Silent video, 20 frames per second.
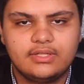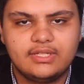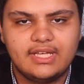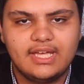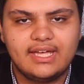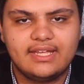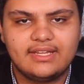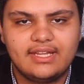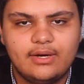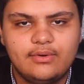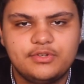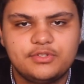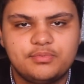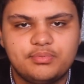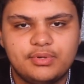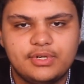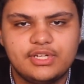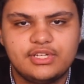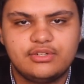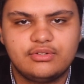Yeah, that was
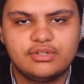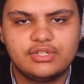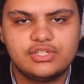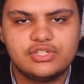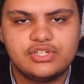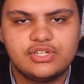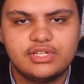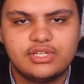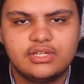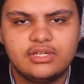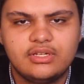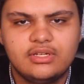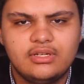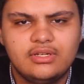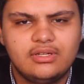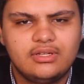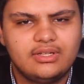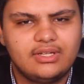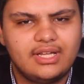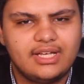pretty cringy.
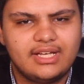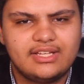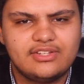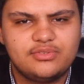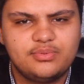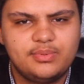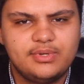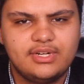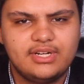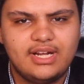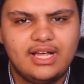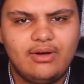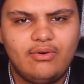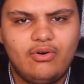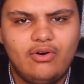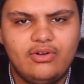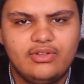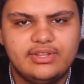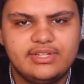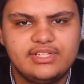Like, it's weird how
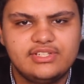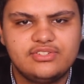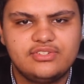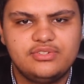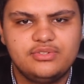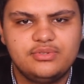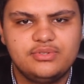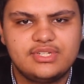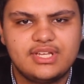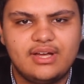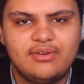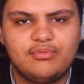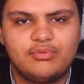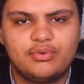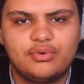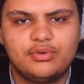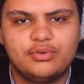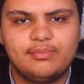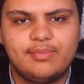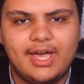all these dudes have
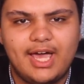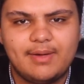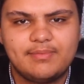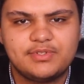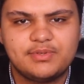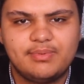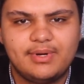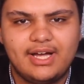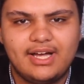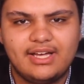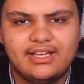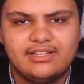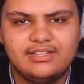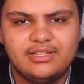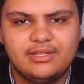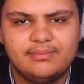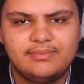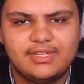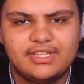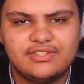world maps behind
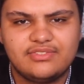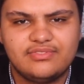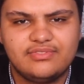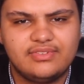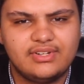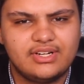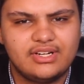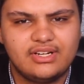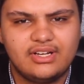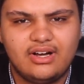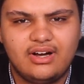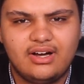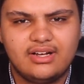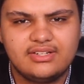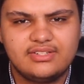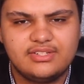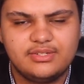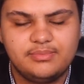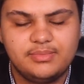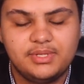them. That's very
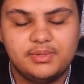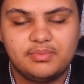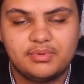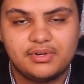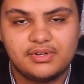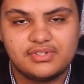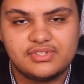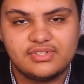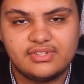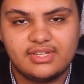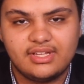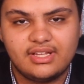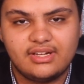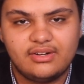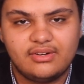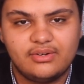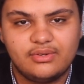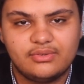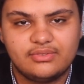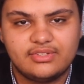odd to me personally. I
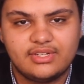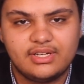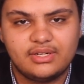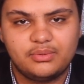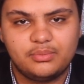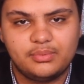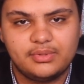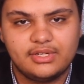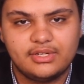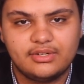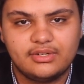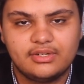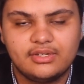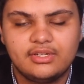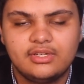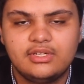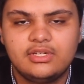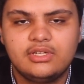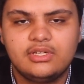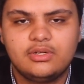don't know, it's kind of weird.
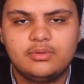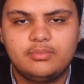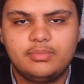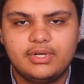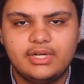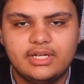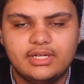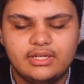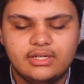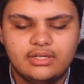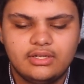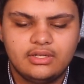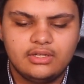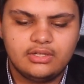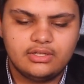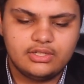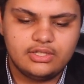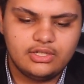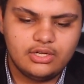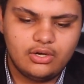But,
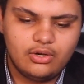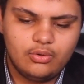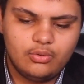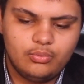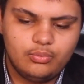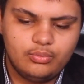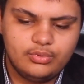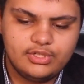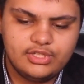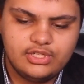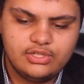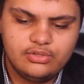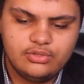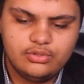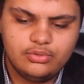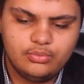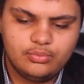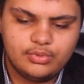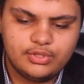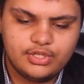you know, when
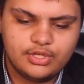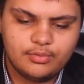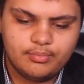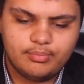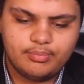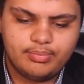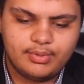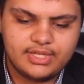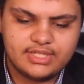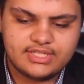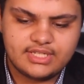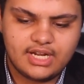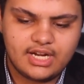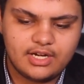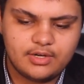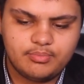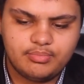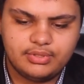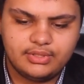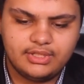you when your
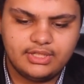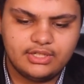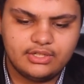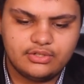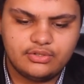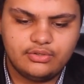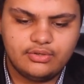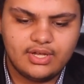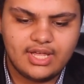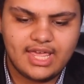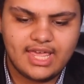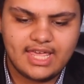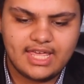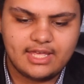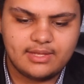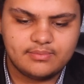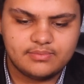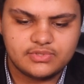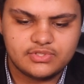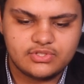entire political
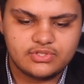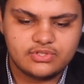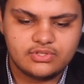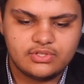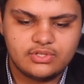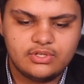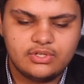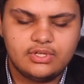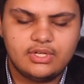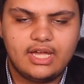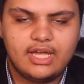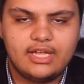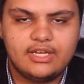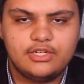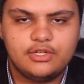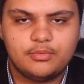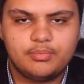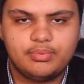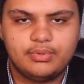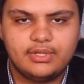aims and
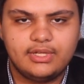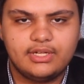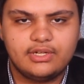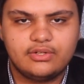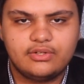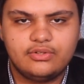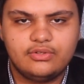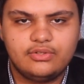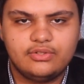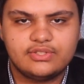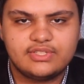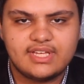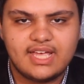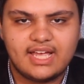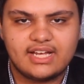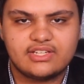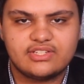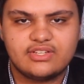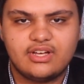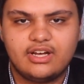your political
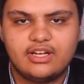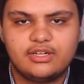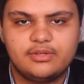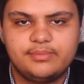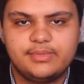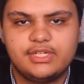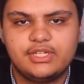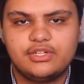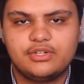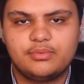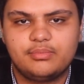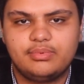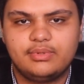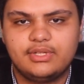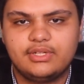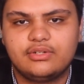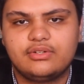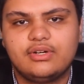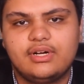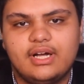taxonomy and your
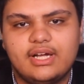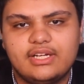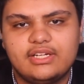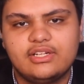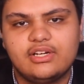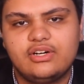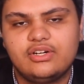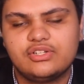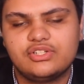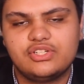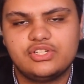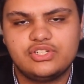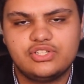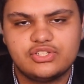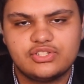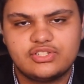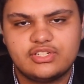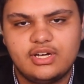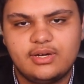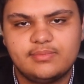political ideology
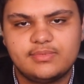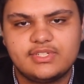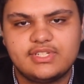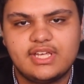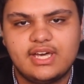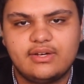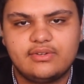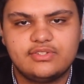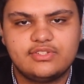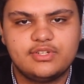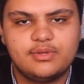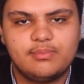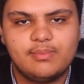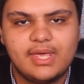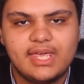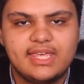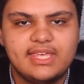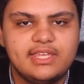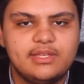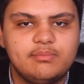just comes down to
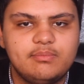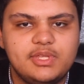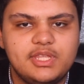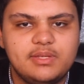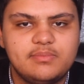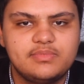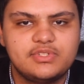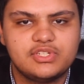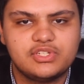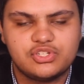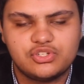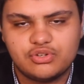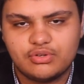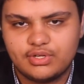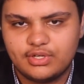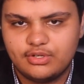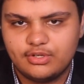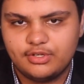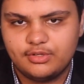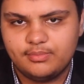making memes and
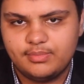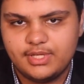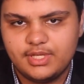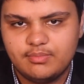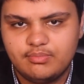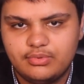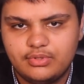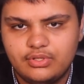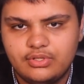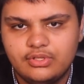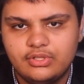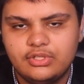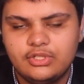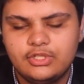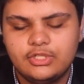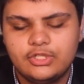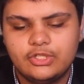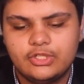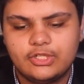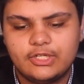triggering people,
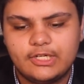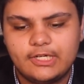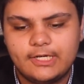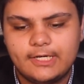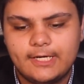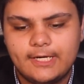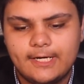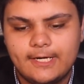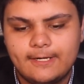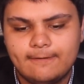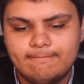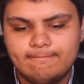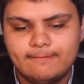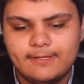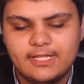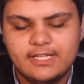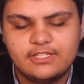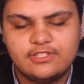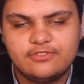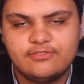um,
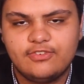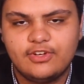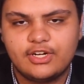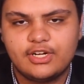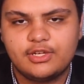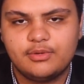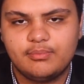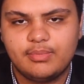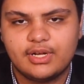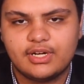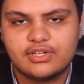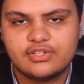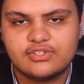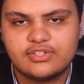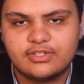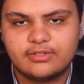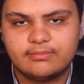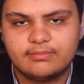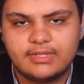it's very embarrassing.